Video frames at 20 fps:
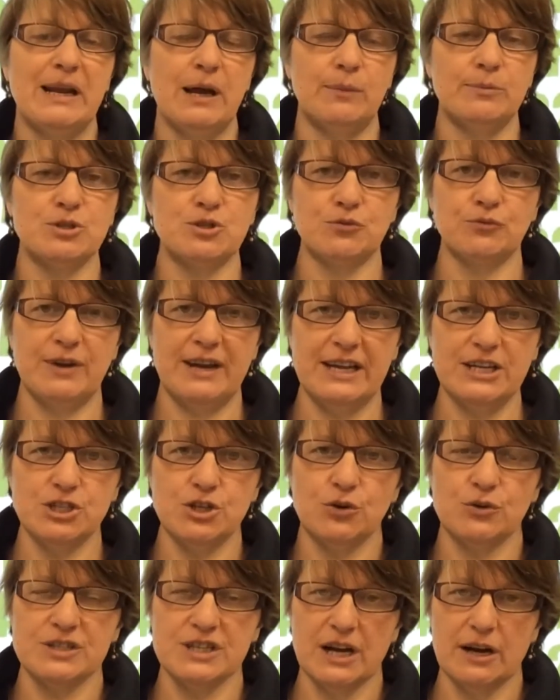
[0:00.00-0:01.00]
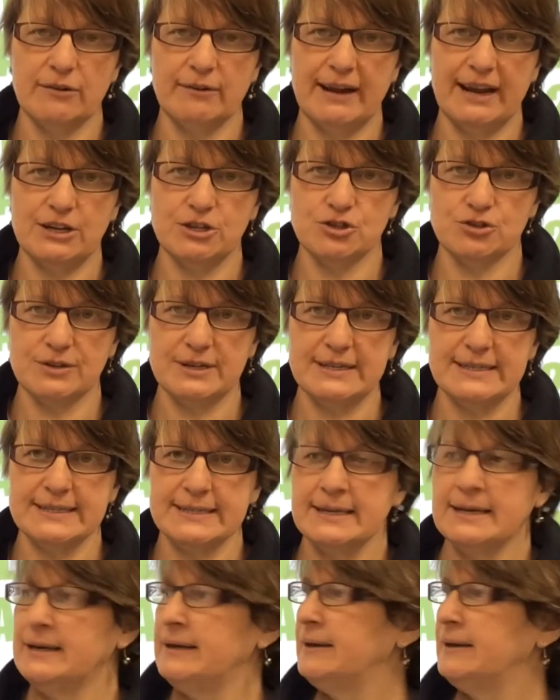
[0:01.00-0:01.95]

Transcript: able to read your diary entries.